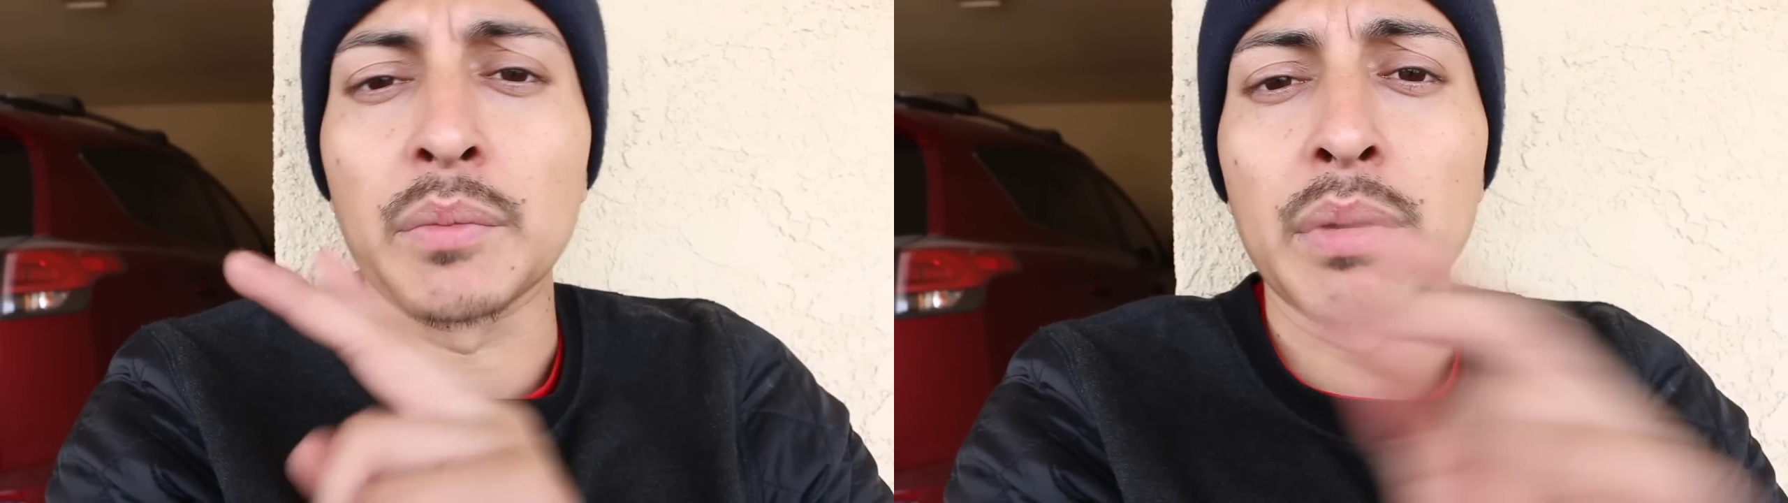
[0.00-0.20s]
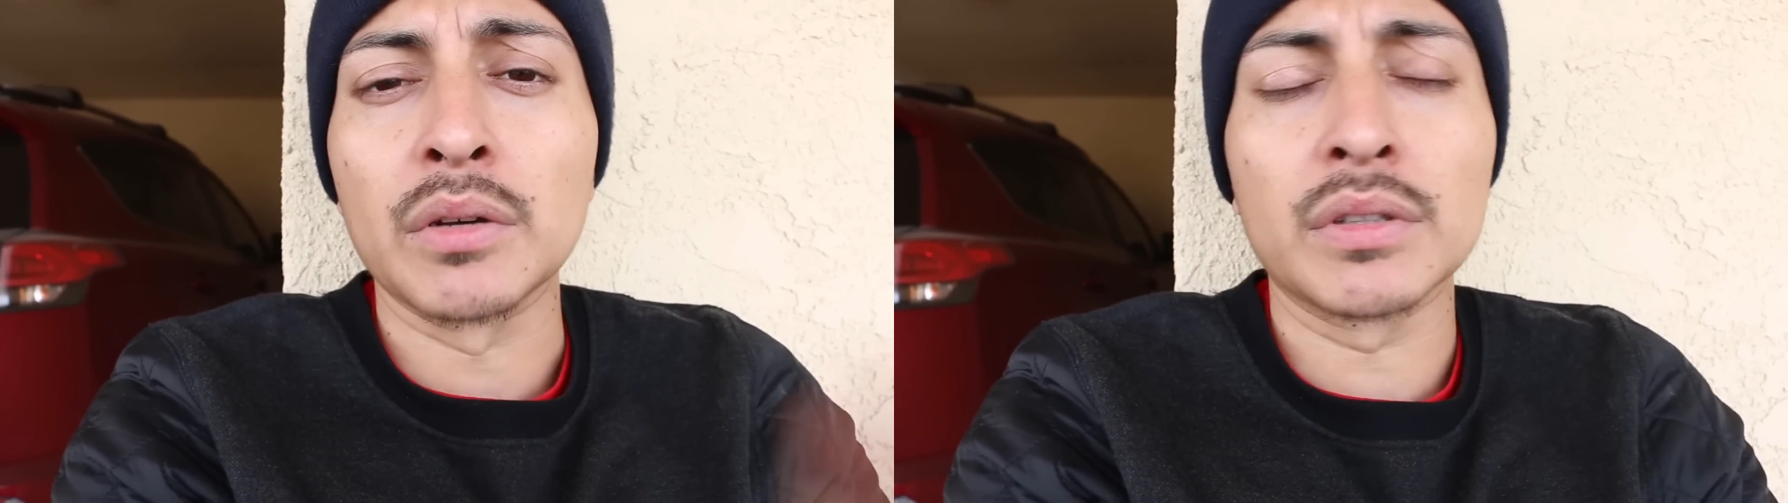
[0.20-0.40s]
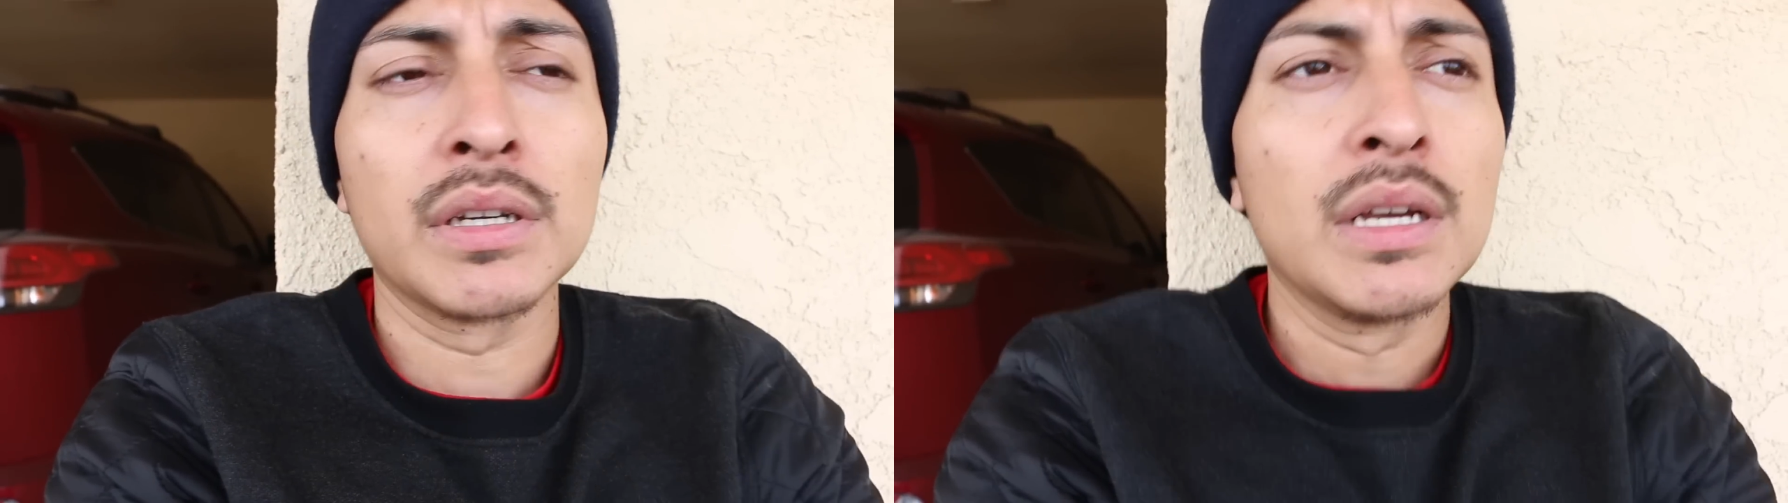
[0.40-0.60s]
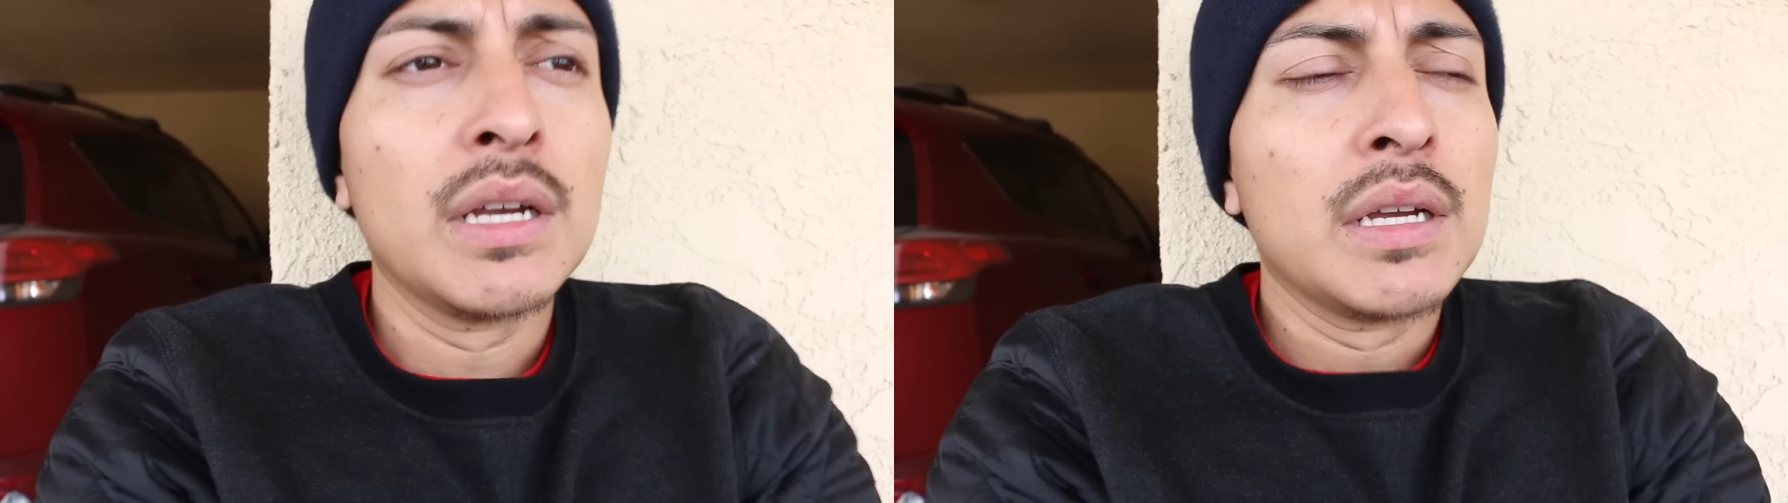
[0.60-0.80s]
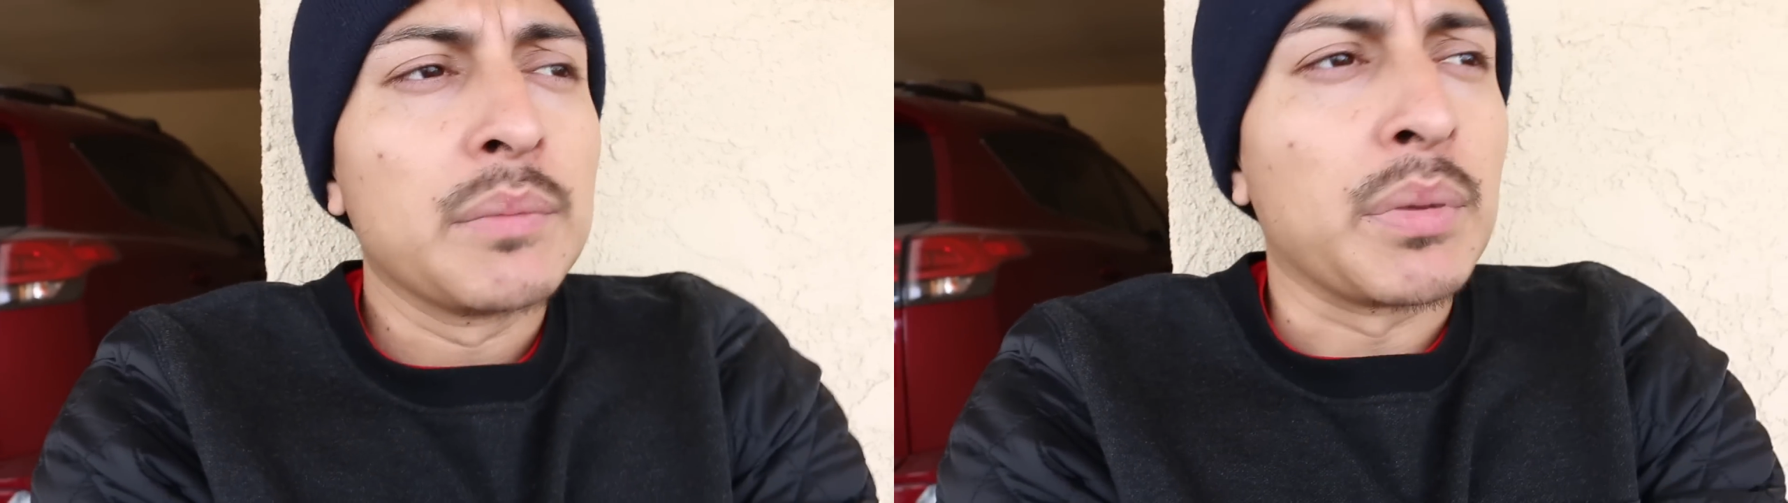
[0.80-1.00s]
the build,
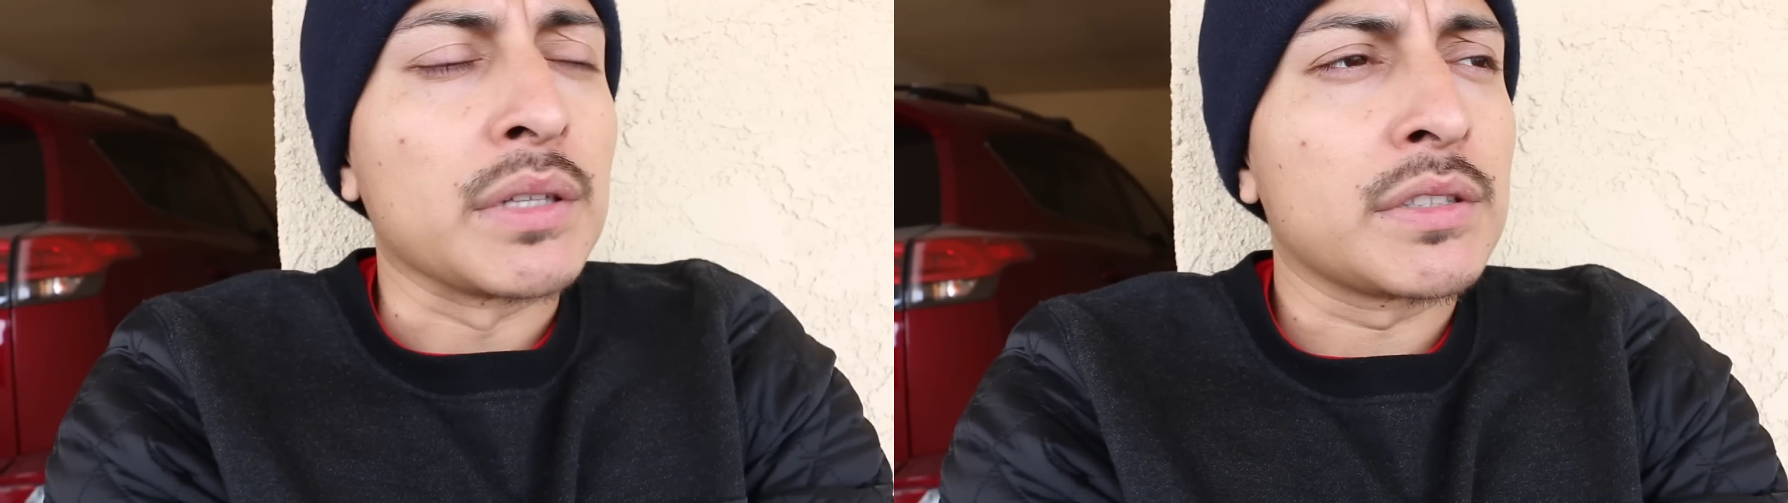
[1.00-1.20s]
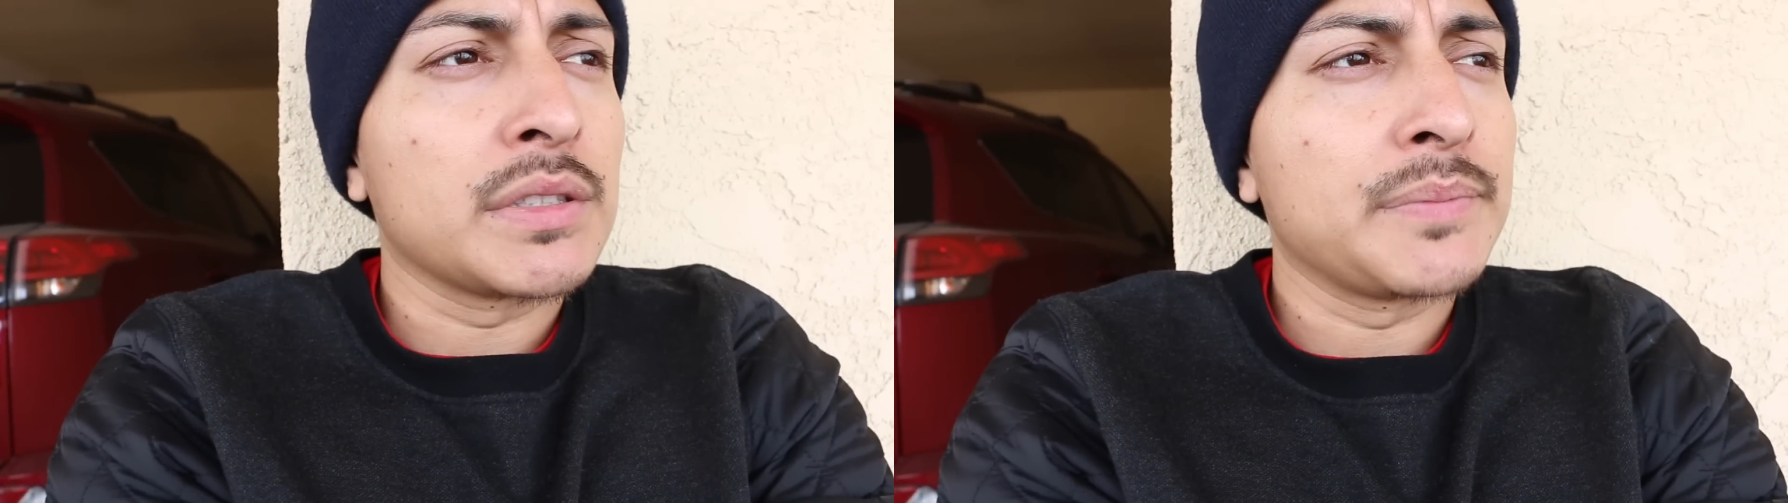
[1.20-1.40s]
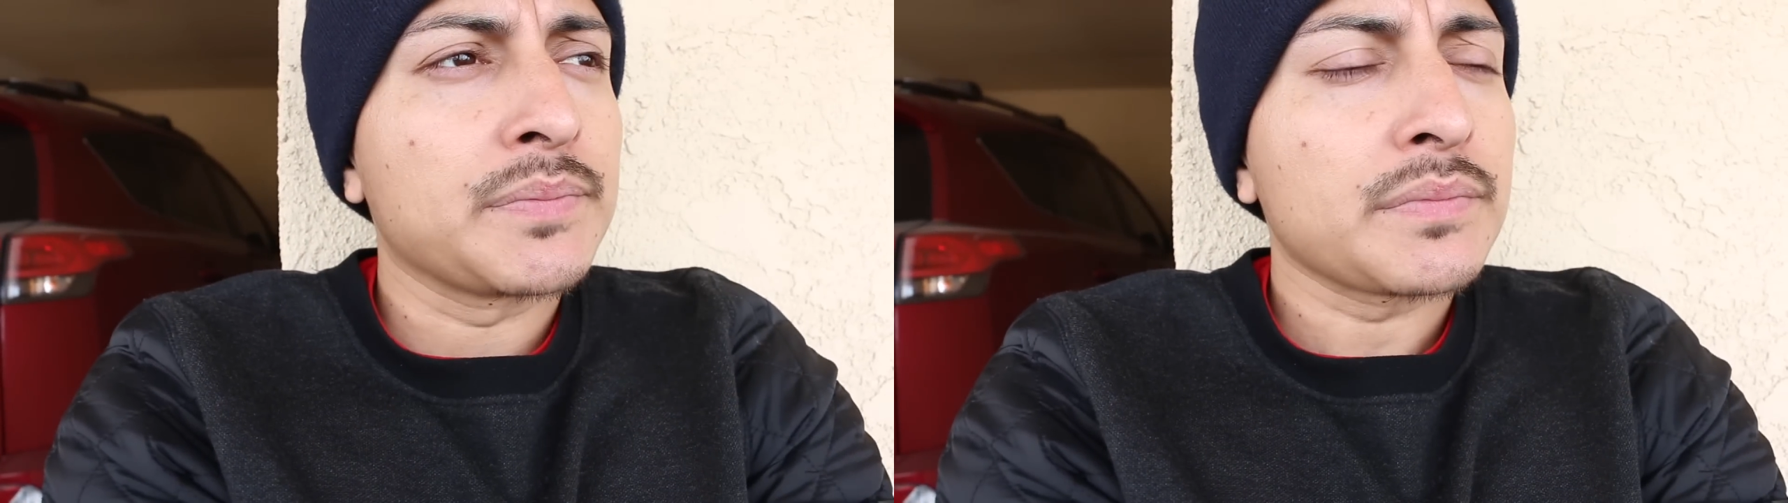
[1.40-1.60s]
but